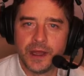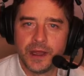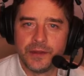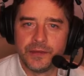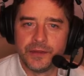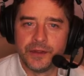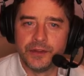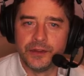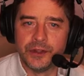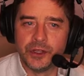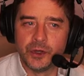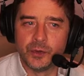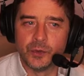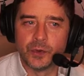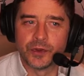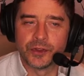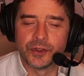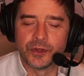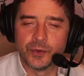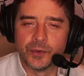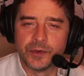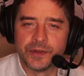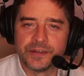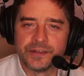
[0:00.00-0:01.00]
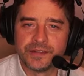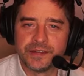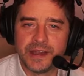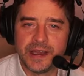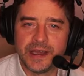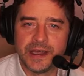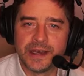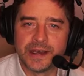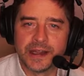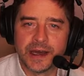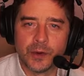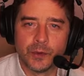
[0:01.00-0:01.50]
They knew what they were
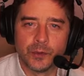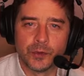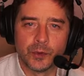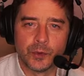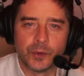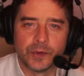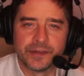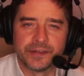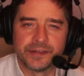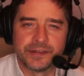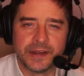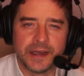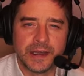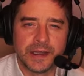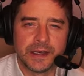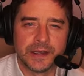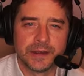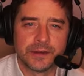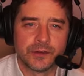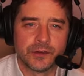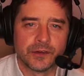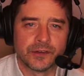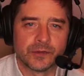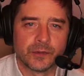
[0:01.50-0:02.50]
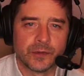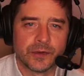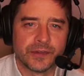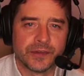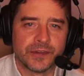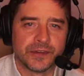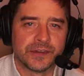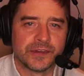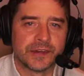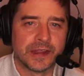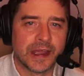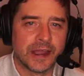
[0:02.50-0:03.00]
saying, how they were saying it, just with the
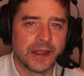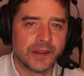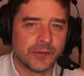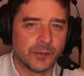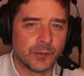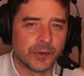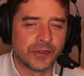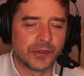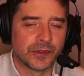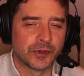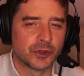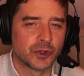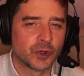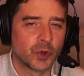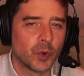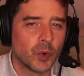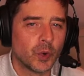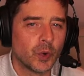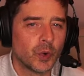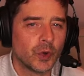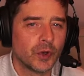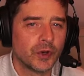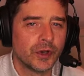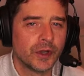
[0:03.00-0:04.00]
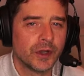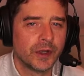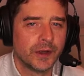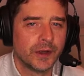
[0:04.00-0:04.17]
with the tone.